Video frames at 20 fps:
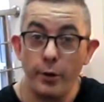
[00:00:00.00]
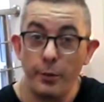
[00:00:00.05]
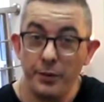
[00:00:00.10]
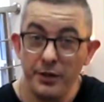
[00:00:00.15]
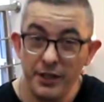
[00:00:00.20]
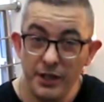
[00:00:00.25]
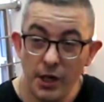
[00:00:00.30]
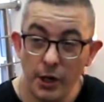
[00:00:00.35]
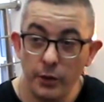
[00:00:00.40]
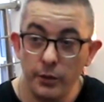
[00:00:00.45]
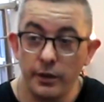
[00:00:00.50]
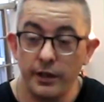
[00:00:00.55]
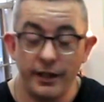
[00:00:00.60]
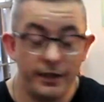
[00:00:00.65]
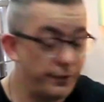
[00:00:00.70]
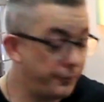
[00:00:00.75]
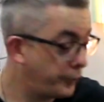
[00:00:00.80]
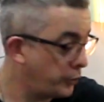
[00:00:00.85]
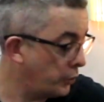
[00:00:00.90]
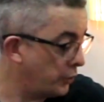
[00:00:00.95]
proper yoke,
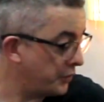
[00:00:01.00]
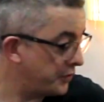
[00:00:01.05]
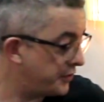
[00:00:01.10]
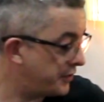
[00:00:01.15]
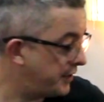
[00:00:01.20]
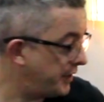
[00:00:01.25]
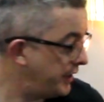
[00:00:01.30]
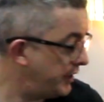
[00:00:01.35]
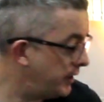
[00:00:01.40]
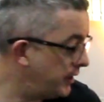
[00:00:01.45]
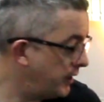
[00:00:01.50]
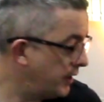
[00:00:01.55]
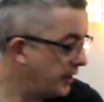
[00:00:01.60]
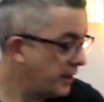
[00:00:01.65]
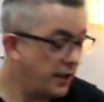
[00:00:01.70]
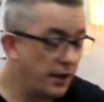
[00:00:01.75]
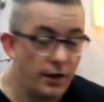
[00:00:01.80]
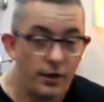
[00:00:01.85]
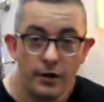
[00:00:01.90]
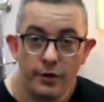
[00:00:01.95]
and of course the
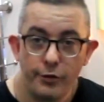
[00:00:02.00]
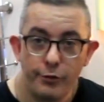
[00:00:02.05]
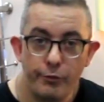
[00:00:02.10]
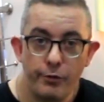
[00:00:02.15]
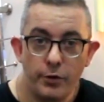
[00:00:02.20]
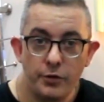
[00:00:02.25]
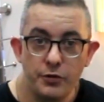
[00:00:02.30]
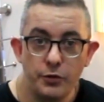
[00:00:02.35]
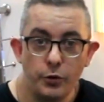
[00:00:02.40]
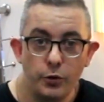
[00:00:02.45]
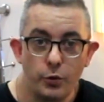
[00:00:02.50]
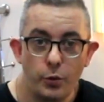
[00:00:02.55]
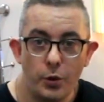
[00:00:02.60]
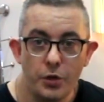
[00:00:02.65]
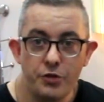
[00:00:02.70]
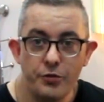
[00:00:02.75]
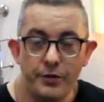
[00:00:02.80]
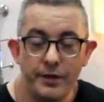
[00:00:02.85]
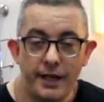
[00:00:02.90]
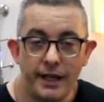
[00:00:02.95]
throttle
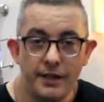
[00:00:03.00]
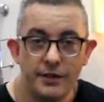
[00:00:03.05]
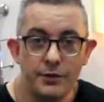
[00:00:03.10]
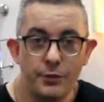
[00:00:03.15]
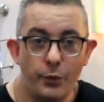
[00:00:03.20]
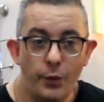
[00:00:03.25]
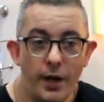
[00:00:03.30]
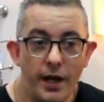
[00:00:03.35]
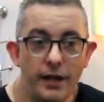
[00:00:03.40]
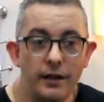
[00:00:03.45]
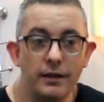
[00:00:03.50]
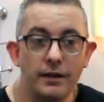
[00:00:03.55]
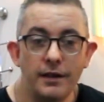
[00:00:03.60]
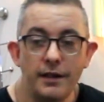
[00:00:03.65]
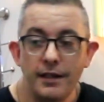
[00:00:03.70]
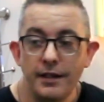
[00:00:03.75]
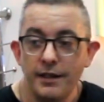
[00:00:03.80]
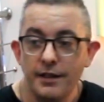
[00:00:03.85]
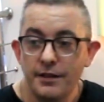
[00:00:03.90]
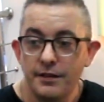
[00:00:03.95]
quadrant as
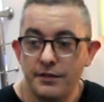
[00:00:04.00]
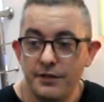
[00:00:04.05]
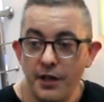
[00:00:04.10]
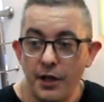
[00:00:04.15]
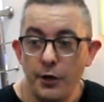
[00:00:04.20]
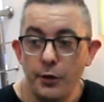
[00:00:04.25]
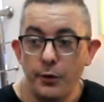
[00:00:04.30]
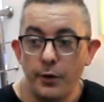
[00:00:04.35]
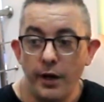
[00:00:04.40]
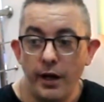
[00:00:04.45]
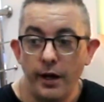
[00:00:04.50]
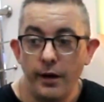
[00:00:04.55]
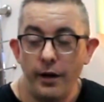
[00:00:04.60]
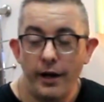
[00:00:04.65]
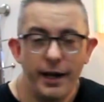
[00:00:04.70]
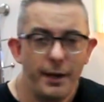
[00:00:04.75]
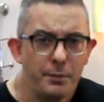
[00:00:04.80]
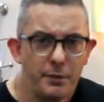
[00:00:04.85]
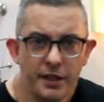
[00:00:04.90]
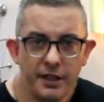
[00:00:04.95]
well. So
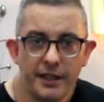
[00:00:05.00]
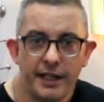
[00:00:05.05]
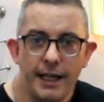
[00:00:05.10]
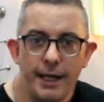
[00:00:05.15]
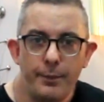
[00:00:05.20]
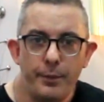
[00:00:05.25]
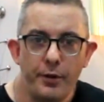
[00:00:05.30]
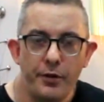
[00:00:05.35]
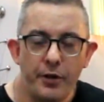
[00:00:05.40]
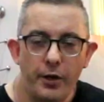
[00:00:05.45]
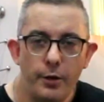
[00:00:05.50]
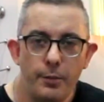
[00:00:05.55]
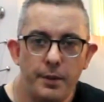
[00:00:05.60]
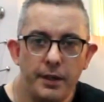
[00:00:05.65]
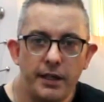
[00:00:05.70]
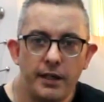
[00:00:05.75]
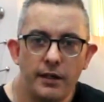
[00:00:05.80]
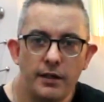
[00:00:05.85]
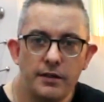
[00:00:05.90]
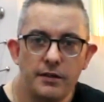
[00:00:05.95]
I am going to keep it though,
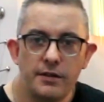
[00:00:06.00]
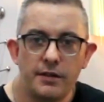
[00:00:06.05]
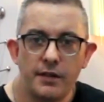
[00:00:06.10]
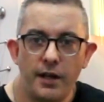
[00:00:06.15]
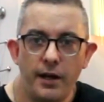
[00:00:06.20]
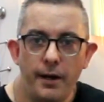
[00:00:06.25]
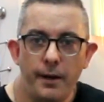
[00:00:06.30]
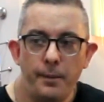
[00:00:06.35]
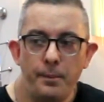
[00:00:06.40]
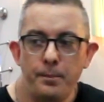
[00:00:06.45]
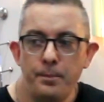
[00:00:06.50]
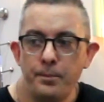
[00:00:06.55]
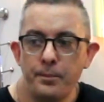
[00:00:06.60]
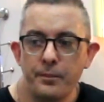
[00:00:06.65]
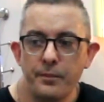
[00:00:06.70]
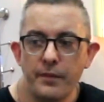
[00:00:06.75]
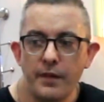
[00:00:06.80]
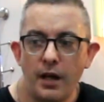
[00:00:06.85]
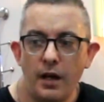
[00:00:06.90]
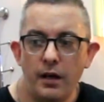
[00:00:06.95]
because
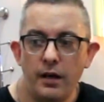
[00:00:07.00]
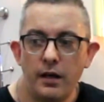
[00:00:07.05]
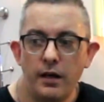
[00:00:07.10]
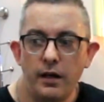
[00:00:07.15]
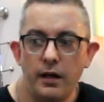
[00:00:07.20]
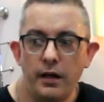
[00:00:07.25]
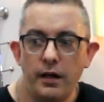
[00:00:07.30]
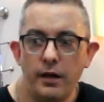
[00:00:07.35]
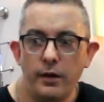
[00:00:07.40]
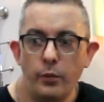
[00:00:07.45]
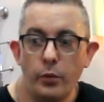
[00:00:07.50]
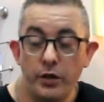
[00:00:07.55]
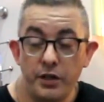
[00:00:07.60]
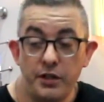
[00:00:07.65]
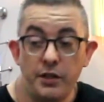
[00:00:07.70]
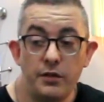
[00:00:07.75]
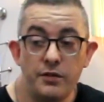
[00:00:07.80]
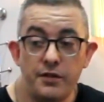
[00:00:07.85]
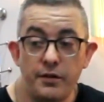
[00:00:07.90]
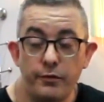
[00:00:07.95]
I want
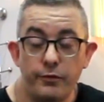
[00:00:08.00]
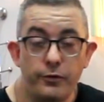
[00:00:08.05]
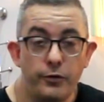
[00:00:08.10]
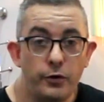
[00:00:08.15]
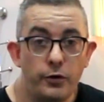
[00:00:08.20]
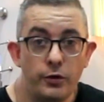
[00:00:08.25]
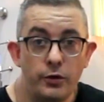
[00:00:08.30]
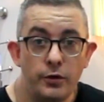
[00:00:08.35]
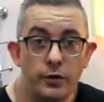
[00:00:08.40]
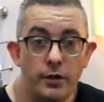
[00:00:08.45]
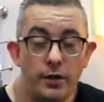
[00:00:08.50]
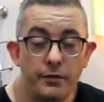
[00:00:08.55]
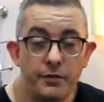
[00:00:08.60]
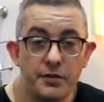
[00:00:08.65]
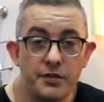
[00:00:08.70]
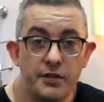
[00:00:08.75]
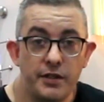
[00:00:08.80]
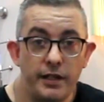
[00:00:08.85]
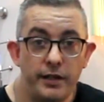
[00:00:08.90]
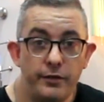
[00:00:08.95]
to use it for,
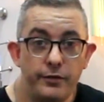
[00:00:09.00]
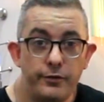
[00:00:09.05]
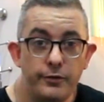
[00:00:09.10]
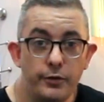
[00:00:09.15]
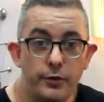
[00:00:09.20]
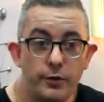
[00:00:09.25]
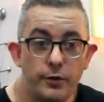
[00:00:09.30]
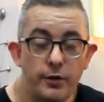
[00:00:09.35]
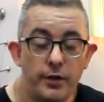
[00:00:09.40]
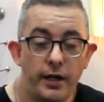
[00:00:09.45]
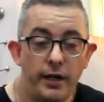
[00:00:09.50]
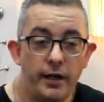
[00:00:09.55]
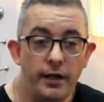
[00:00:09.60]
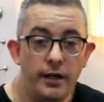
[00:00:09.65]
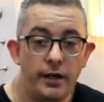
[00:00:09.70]
obviously, for